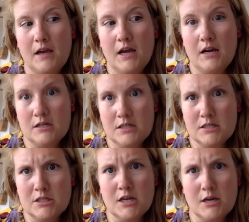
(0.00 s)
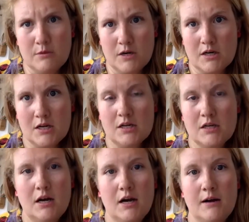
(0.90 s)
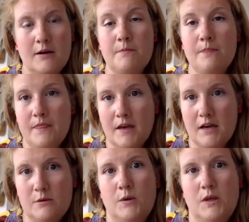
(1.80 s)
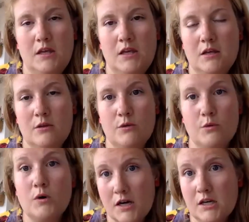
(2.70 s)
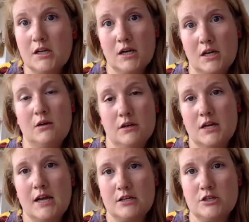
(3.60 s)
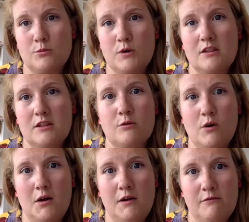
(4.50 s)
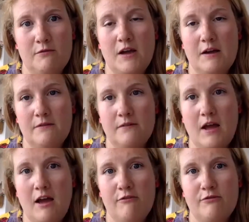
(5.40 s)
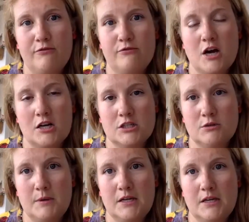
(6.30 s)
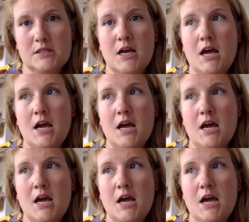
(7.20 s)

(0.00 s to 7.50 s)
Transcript: Heritage Network that we're in connection with and have talked to a bit.